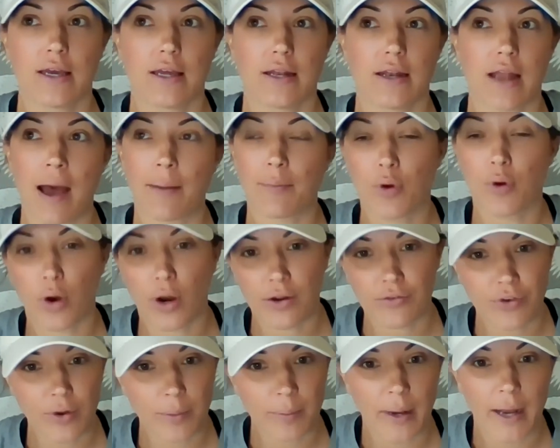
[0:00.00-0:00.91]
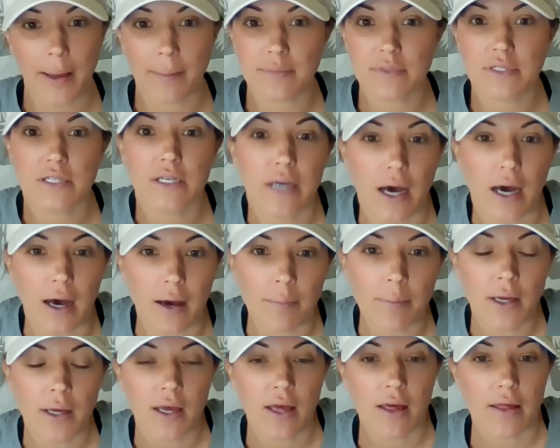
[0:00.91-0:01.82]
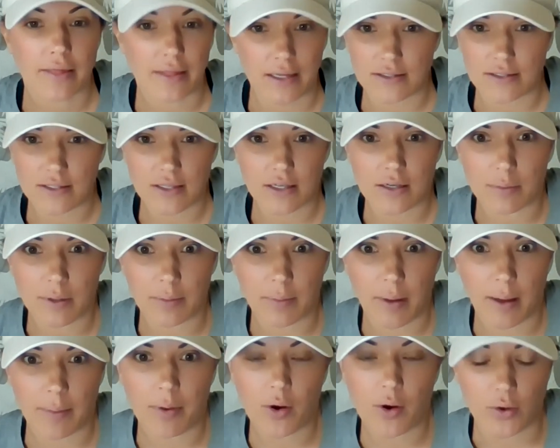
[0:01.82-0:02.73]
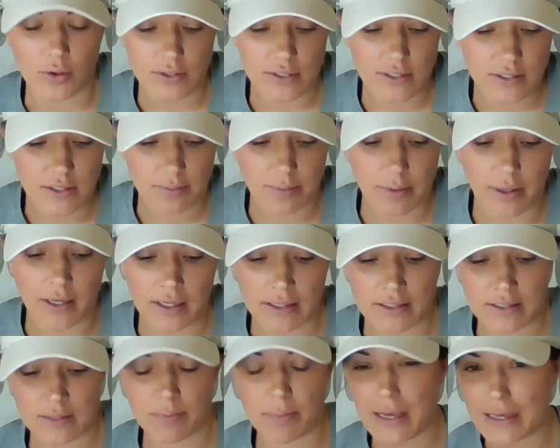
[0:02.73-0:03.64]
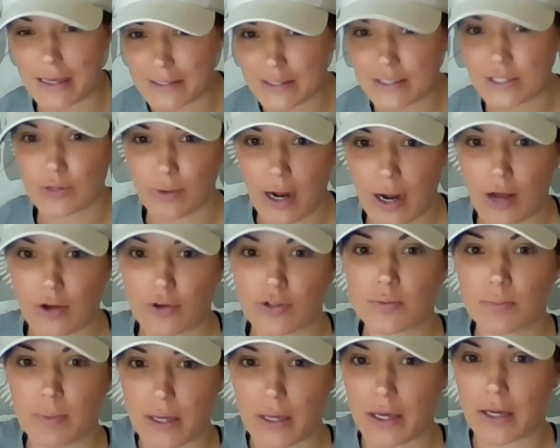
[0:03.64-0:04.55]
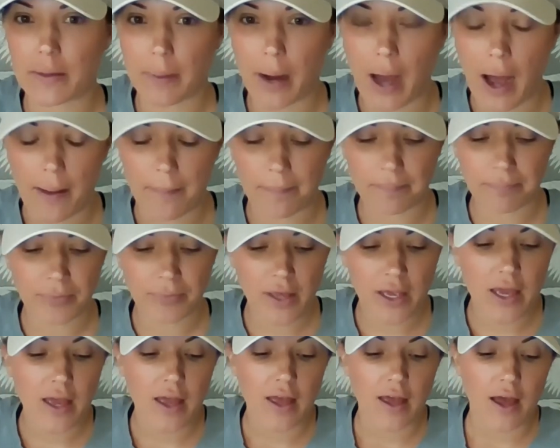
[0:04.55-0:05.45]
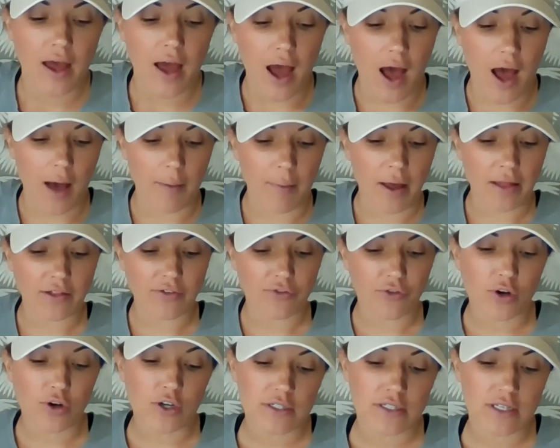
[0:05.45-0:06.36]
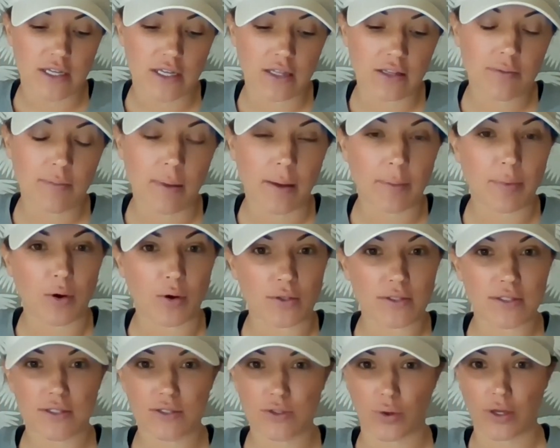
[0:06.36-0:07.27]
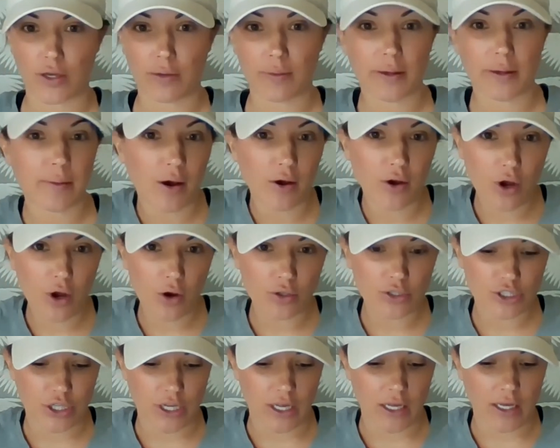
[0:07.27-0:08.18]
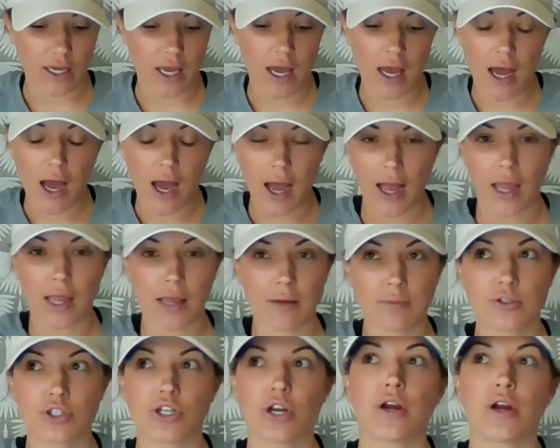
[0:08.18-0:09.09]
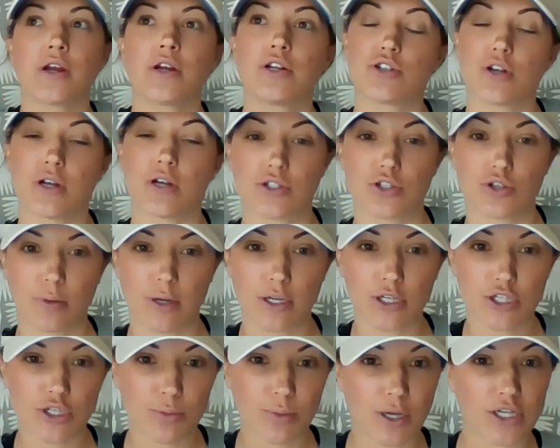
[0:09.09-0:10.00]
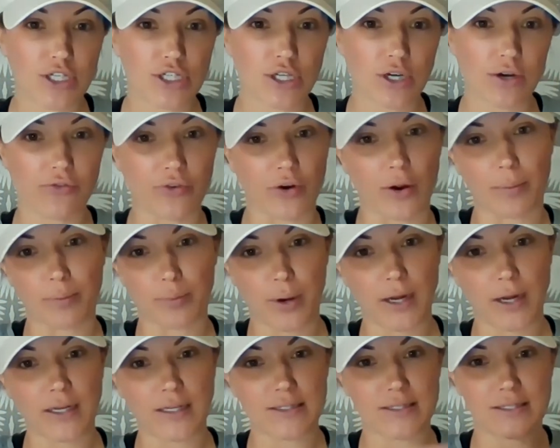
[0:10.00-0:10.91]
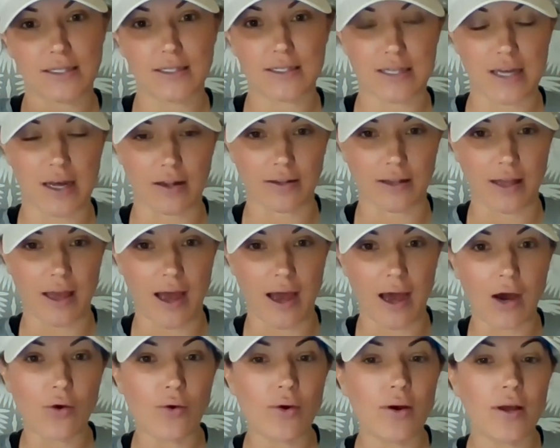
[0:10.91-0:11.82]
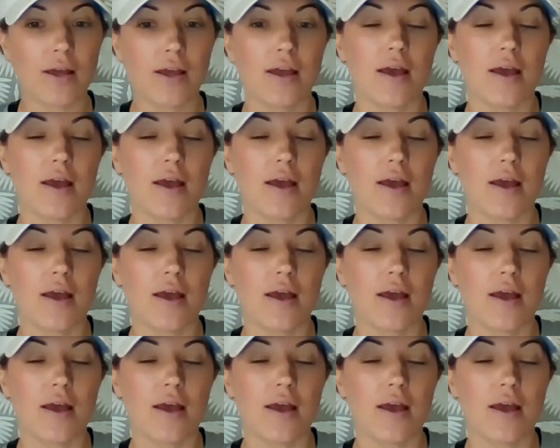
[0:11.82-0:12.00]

not pouring from an empty cup, that's going to be my post, but it's based around being a mom. On the 14th, my post is going to be about coaching. I am sharing a transformation picture from pregnancy till now,